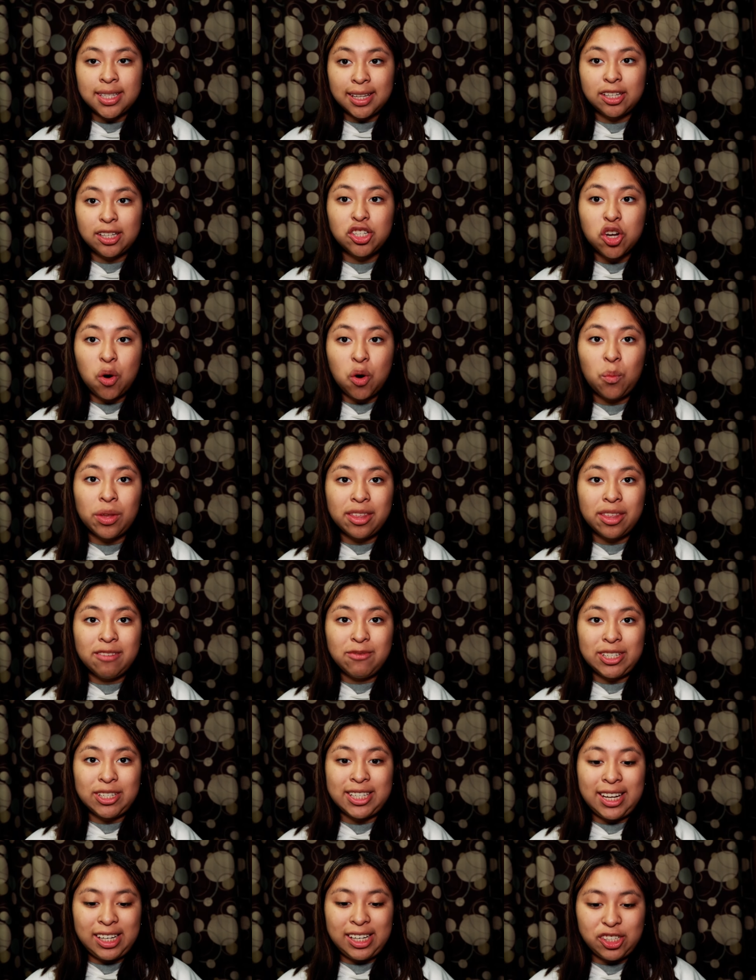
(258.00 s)
set the tone with
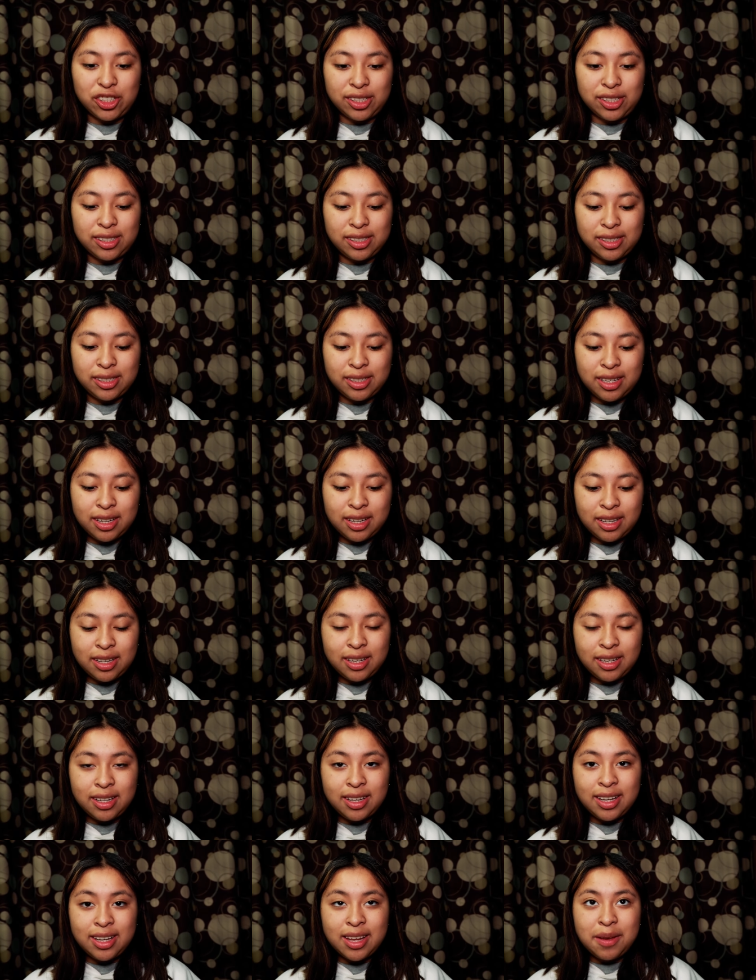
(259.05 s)
invitations
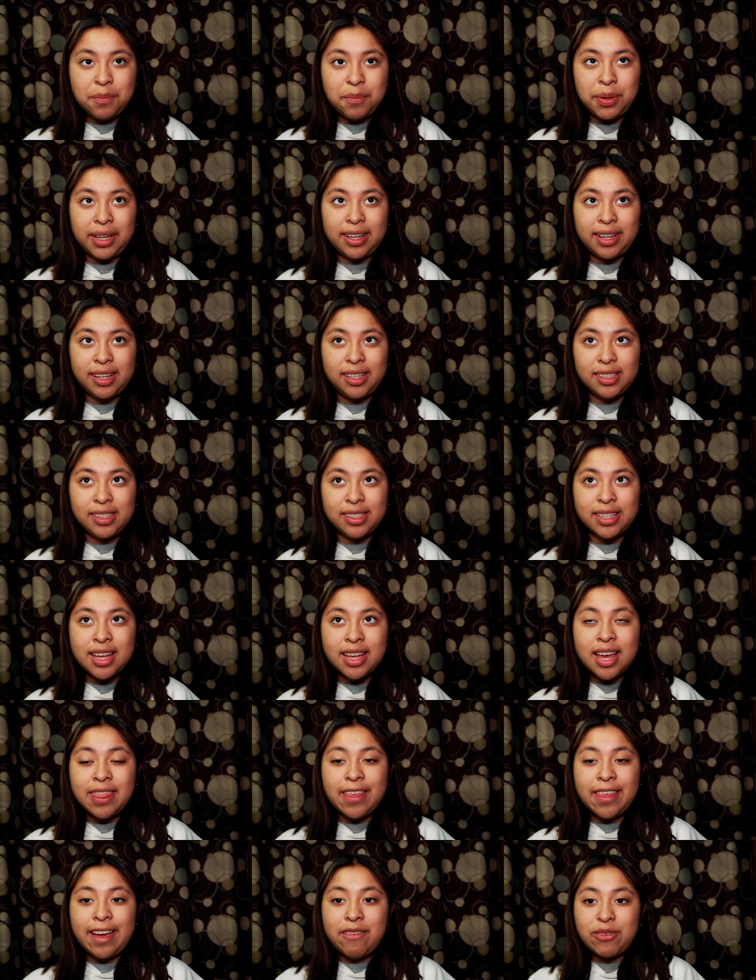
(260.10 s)
because
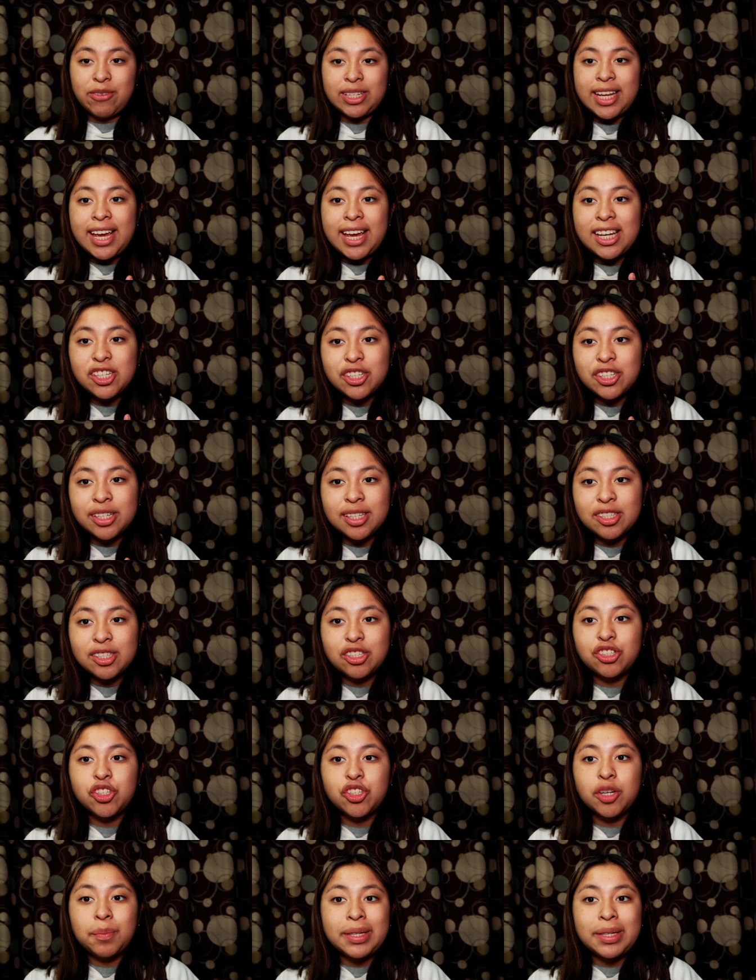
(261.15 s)
the
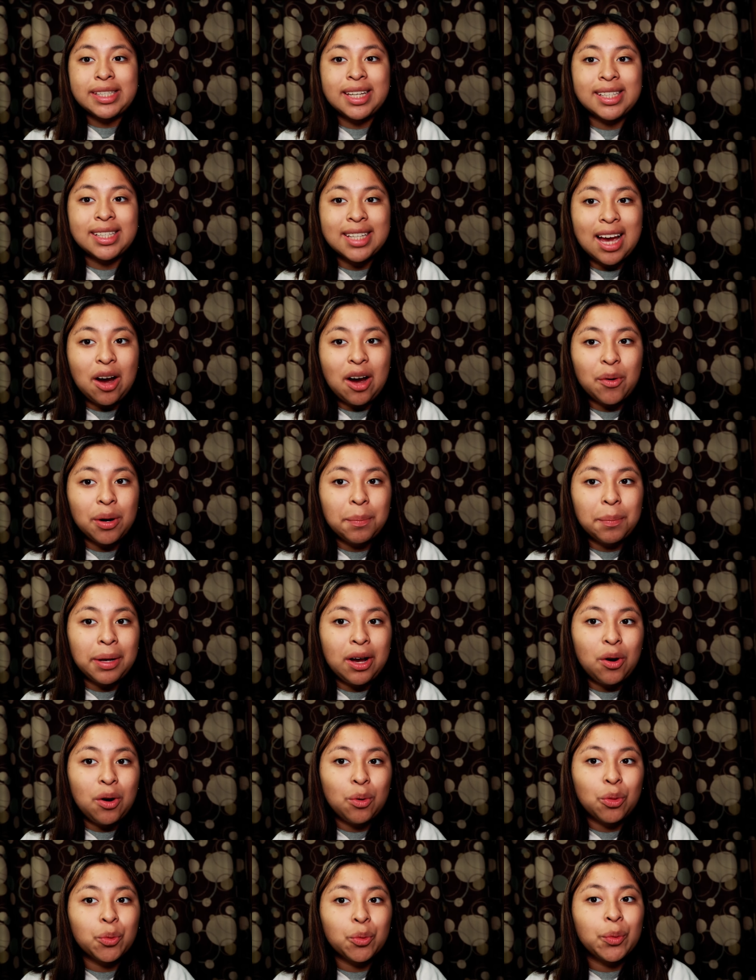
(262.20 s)
invitations should be sent out
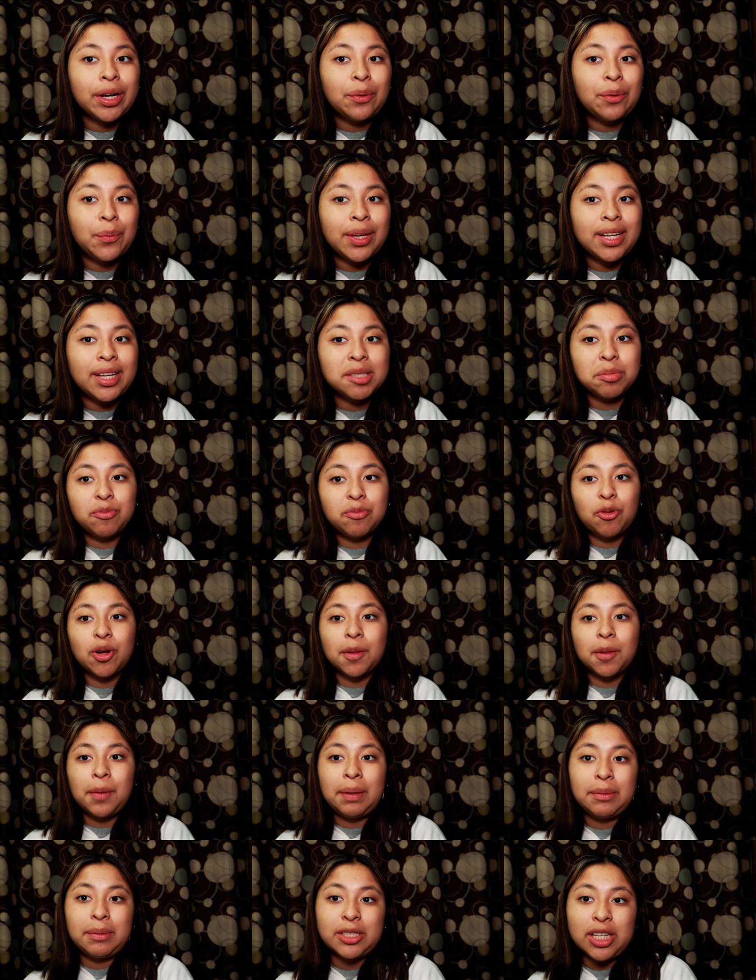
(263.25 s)
about three weeks
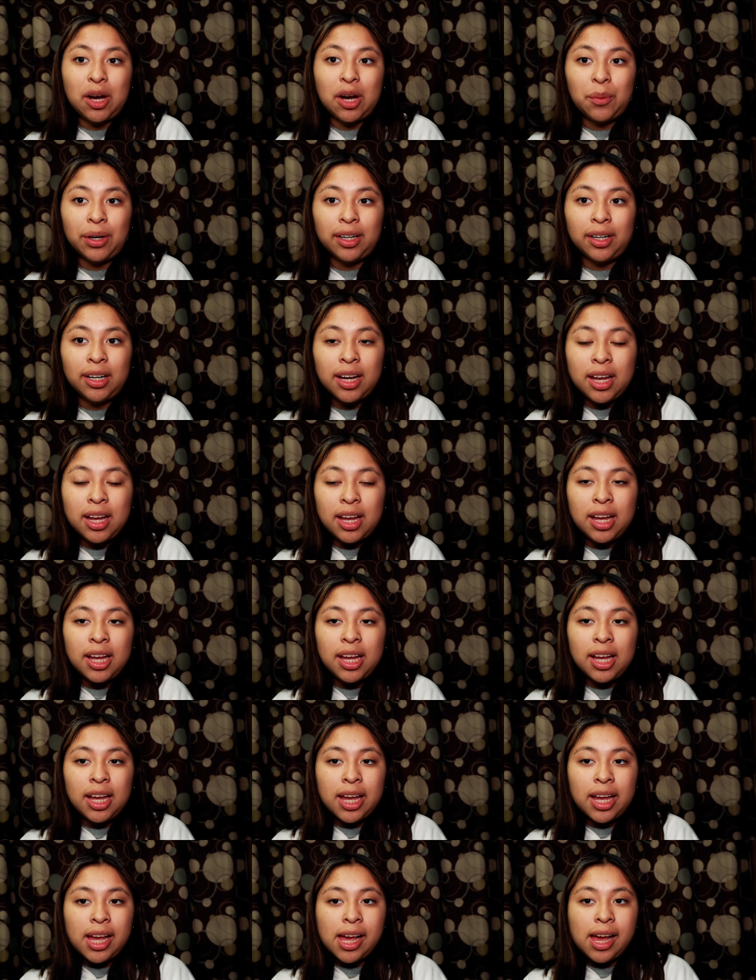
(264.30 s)
before the baby shower
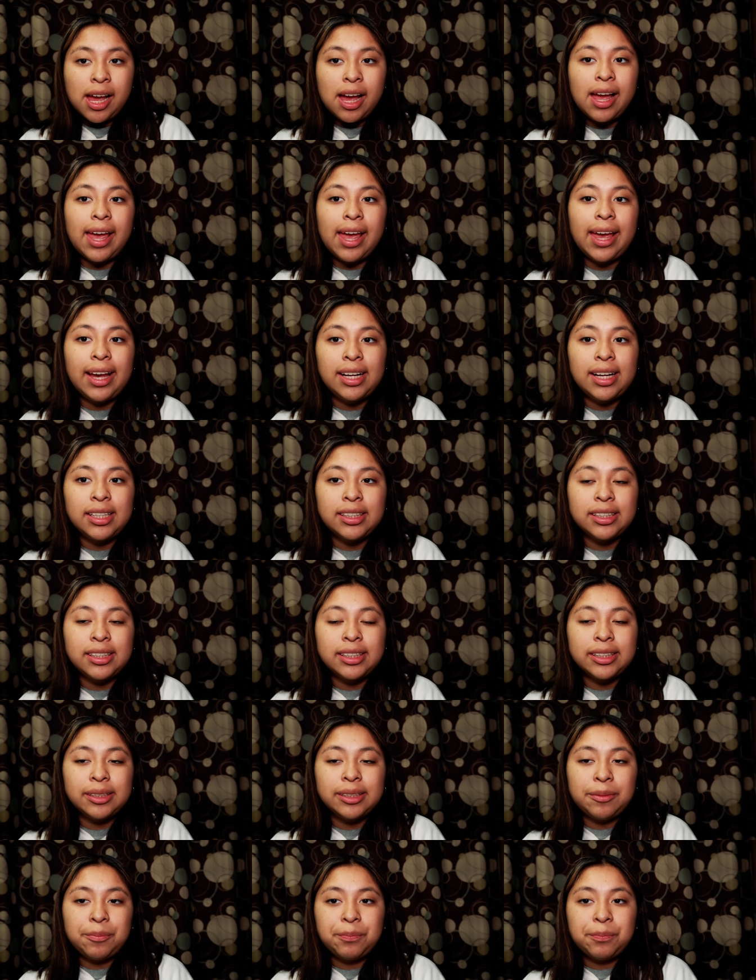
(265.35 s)
and
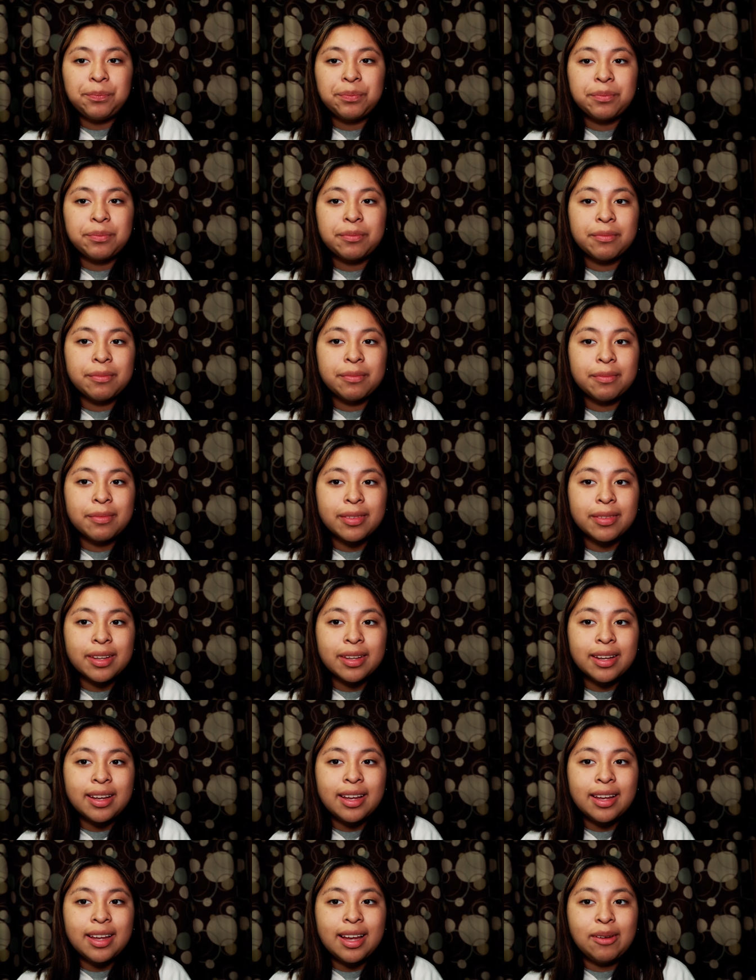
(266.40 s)

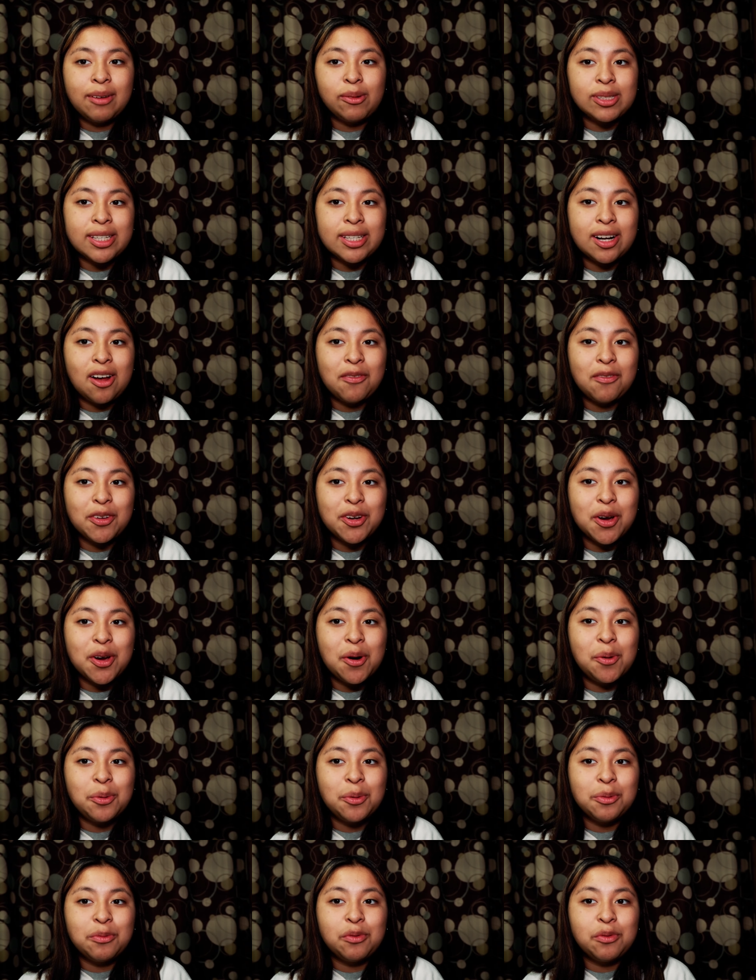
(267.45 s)
it will set off the
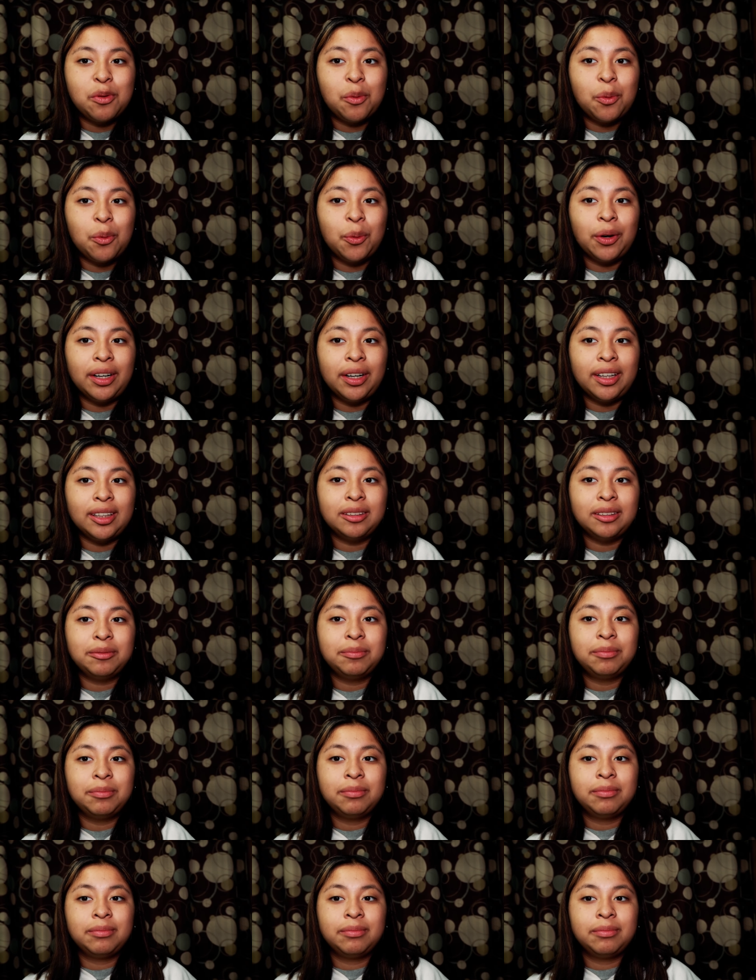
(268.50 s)
tone for